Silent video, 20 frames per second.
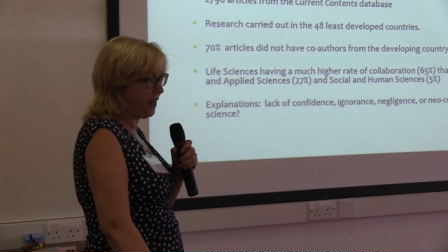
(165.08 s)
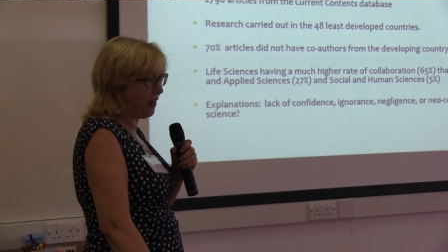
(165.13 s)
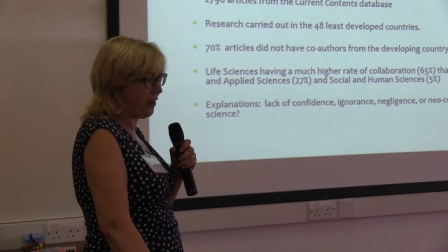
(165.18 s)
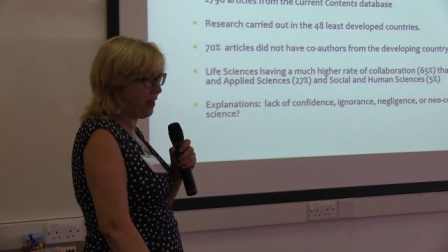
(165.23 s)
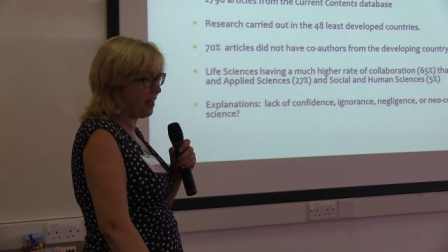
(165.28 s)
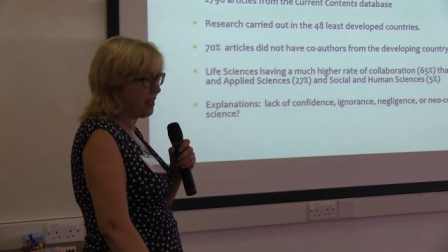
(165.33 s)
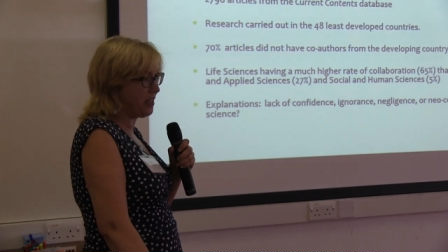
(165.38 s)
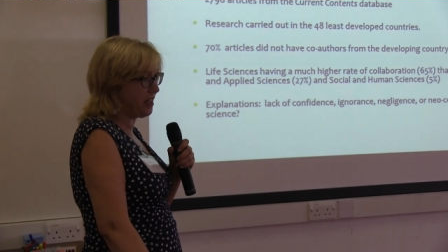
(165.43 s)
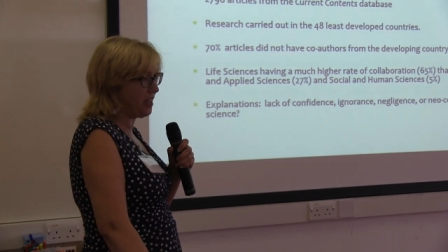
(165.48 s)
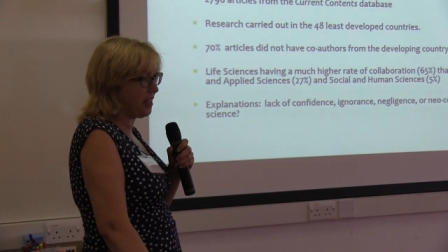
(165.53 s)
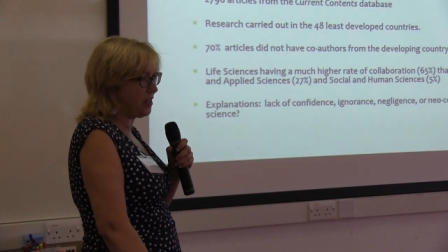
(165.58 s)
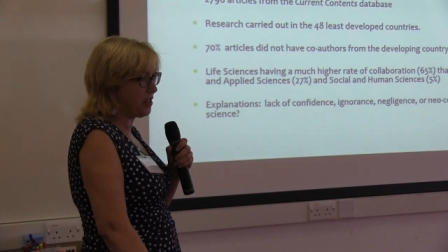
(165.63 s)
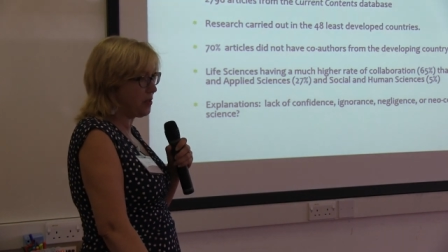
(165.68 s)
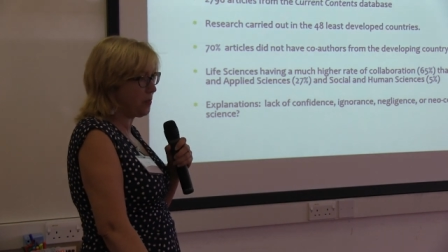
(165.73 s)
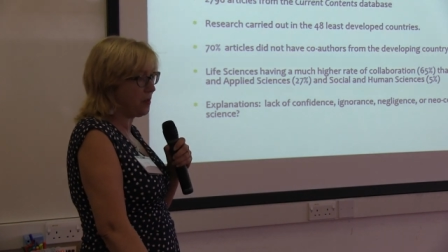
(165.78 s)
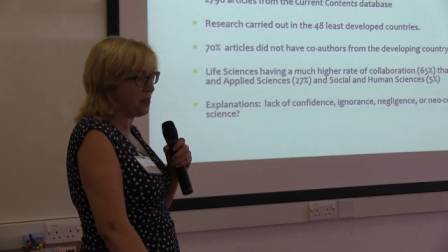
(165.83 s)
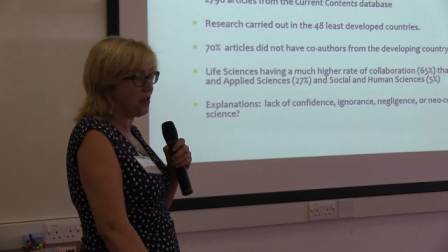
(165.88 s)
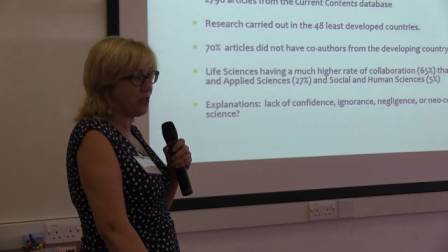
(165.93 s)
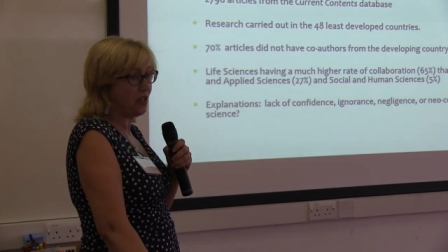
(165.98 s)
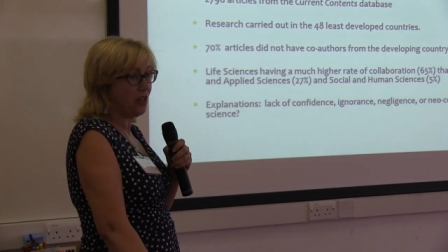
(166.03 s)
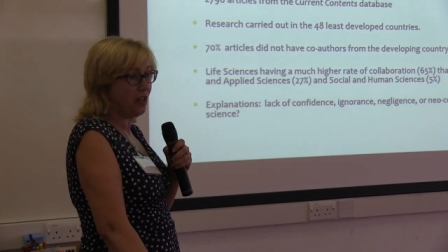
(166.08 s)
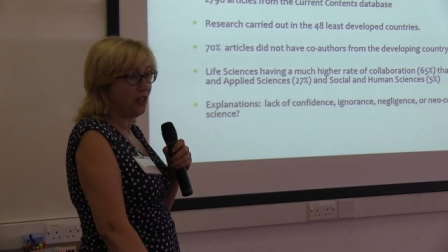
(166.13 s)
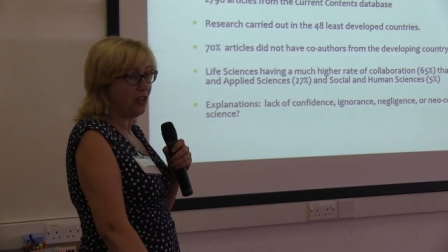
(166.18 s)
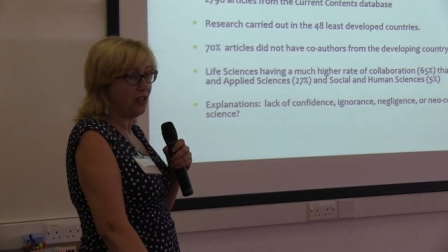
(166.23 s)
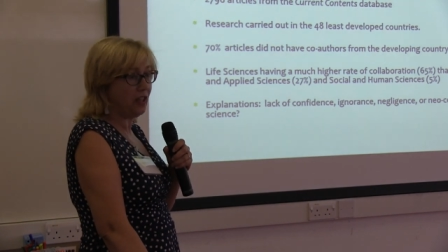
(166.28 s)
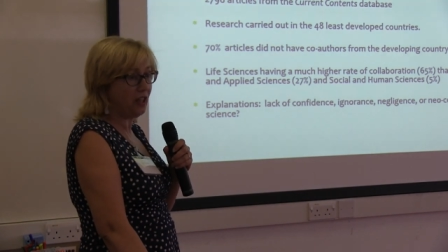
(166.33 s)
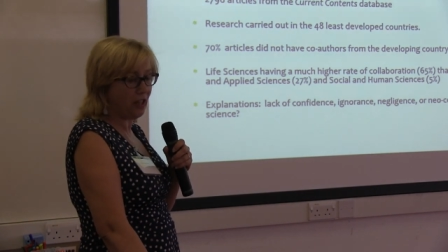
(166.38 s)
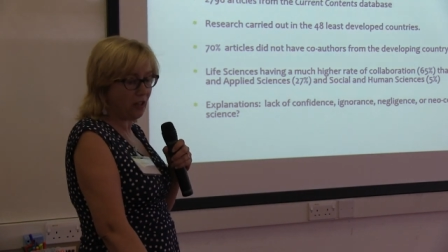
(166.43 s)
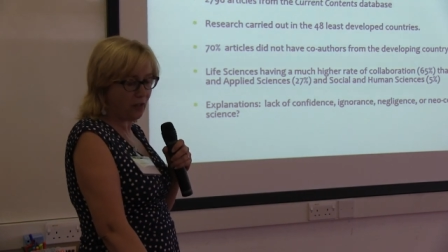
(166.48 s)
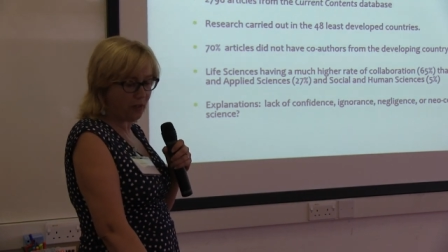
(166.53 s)
their ideas was
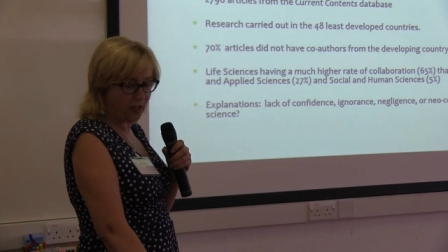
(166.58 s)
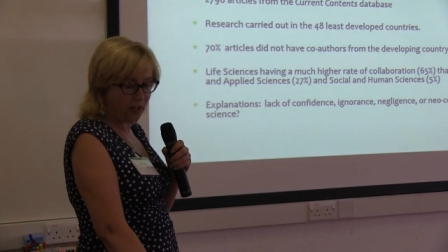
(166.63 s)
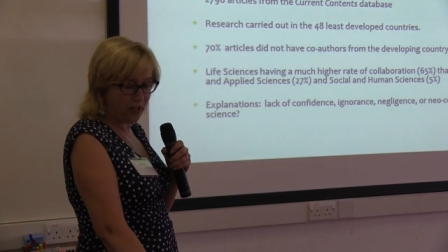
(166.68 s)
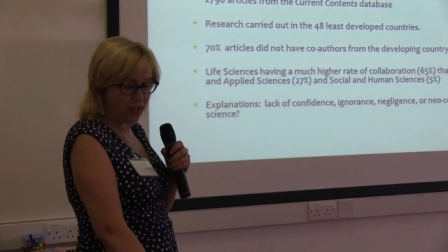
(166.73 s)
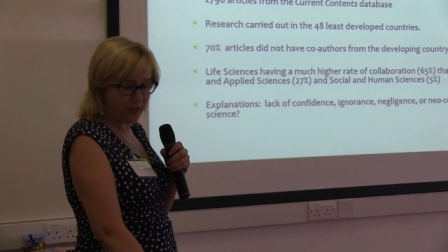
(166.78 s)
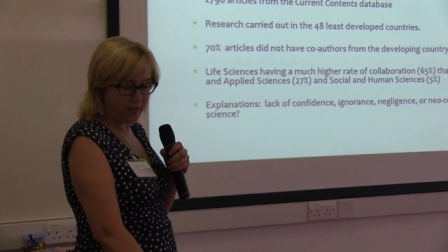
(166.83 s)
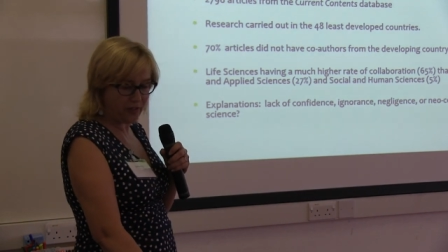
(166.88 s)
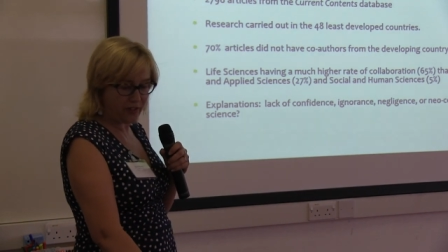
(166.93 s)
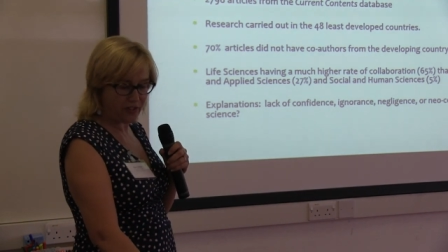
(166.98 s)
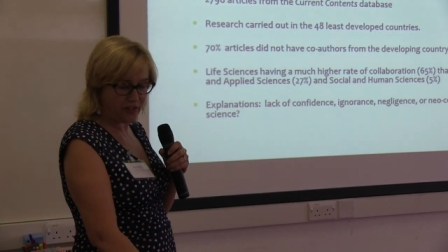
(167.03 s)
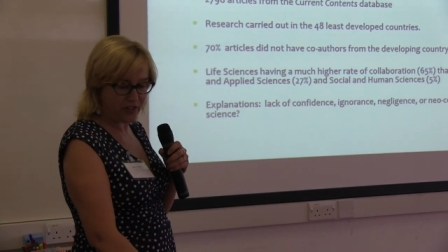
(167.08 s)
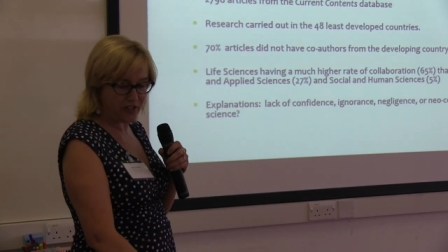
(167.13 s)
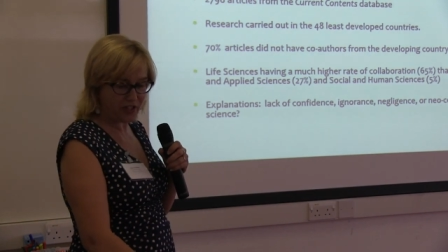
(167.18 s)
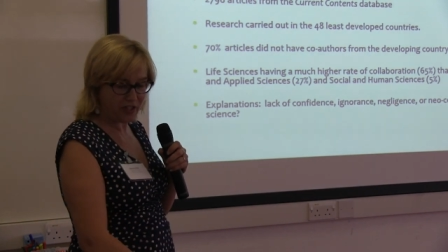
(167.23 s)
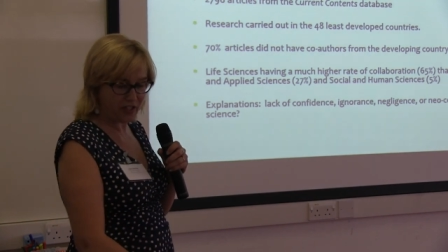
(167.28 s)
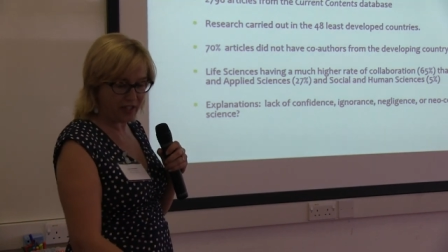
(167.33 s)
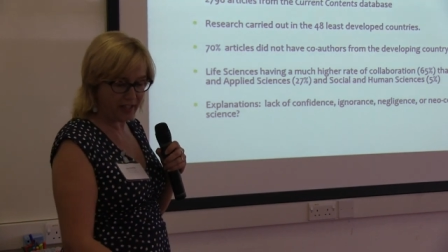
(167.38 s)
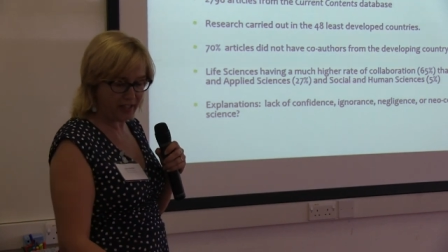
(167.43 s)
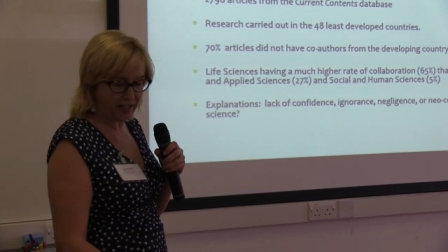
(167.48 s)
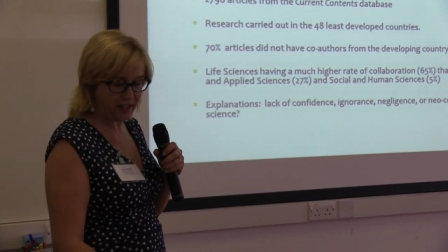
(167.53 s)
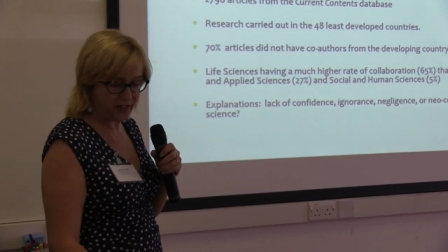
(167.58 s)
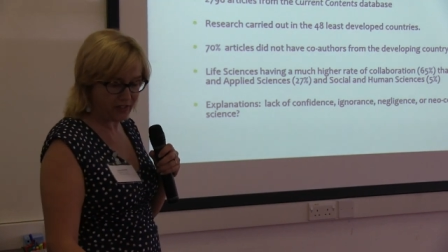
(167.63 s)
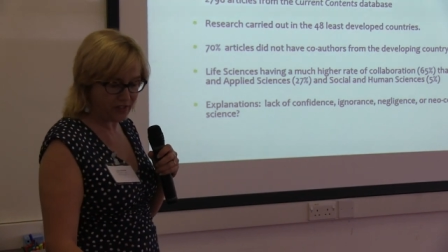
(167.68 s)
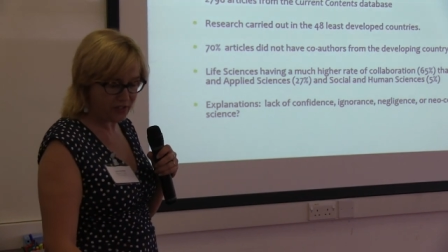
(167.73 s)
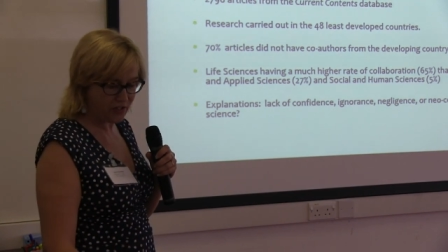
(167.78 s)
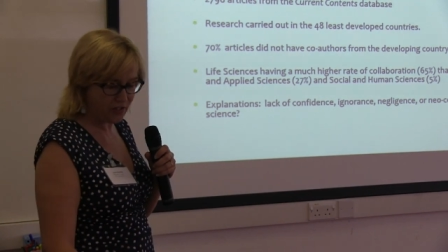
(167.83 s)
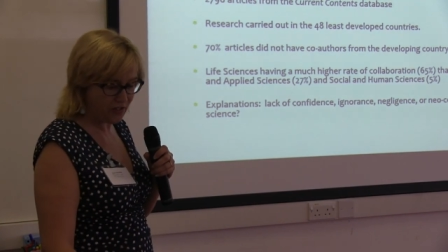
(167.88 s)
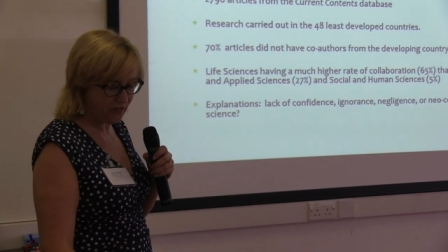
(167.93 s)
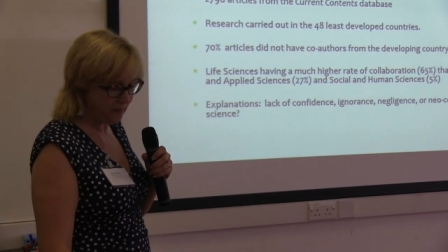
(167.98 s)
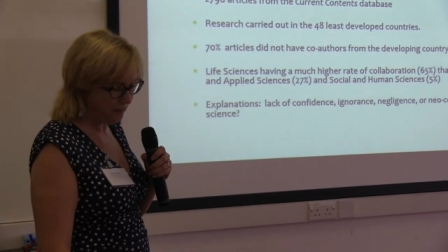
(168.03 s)
neo-colonial
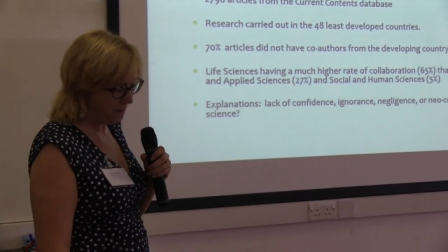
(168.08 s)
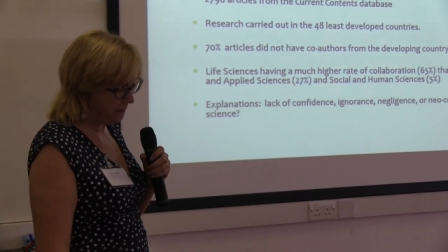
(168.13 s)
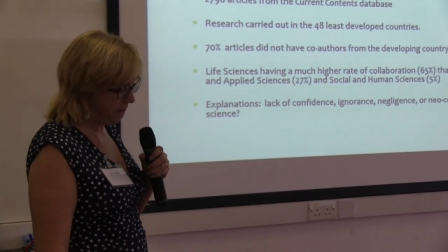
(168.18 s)
science.